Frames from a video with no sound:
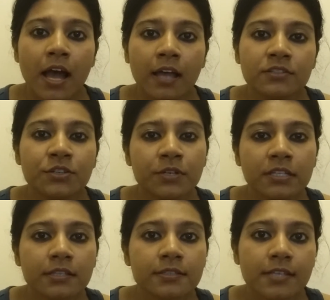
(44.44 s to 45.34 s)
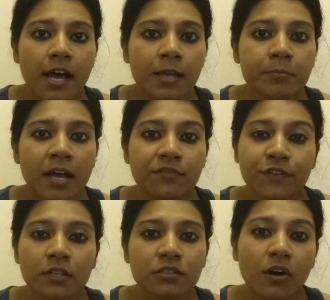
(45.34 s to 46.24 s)
And during this time, I
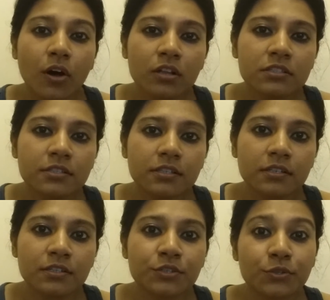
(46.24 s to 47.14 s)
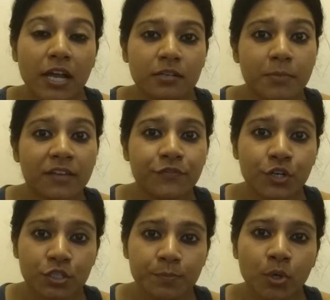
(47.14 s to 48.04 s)
felt called to write my
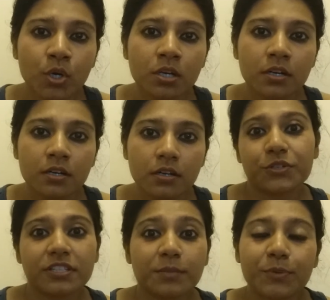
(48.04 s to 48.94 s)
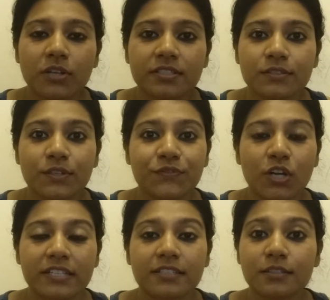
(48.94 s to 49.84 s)
first book. During the process of
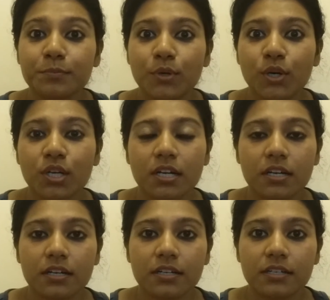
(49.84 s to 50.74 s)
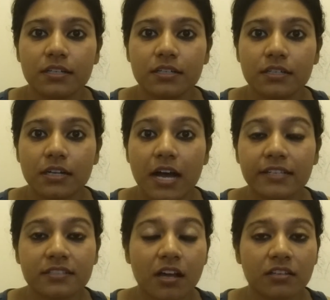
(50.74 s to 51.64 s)
writing the book,
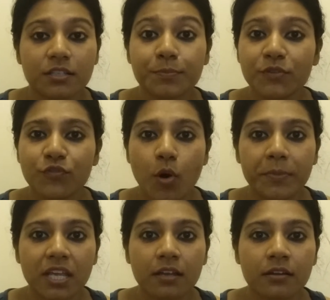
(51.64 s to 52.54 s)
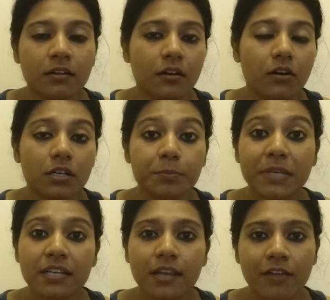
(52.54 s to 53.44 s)
I started performing on a
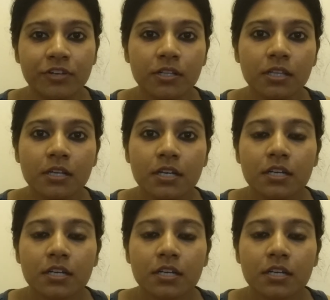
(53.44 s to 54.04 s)
big level.